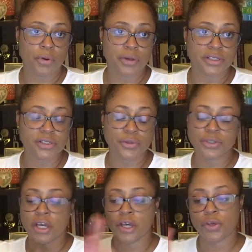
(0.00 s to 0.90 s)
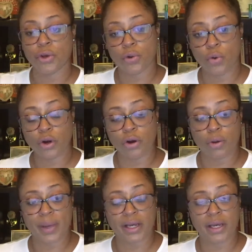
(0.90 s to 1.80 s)
crystals, you can order it
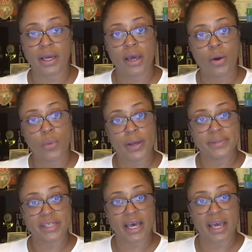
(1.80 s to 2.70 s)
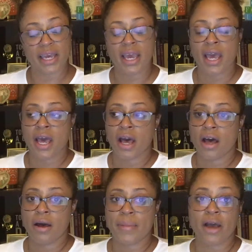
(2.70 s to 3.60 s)
on my website.
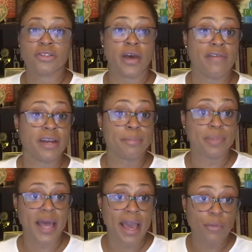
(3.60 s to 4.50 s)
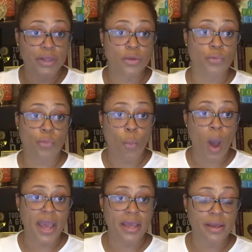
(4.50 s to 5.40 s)
I also have it in black with the
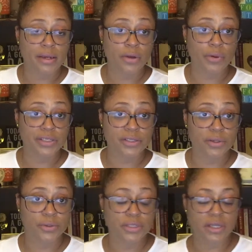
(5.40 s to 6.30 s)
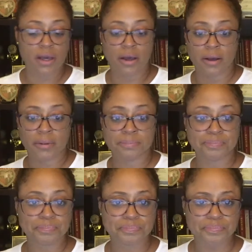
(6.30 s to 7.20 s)
white crystals.
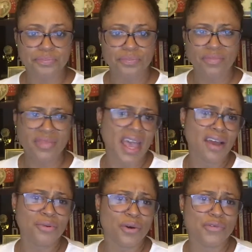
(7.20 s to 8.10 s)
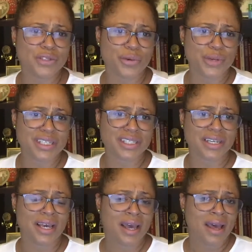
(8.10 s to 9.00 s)
I don't know, for some
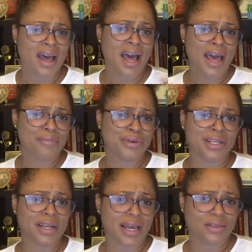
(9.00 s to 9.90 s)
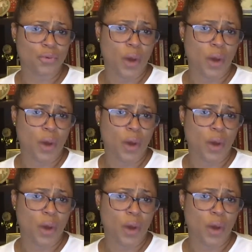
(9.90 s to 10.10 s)
reason, I really like the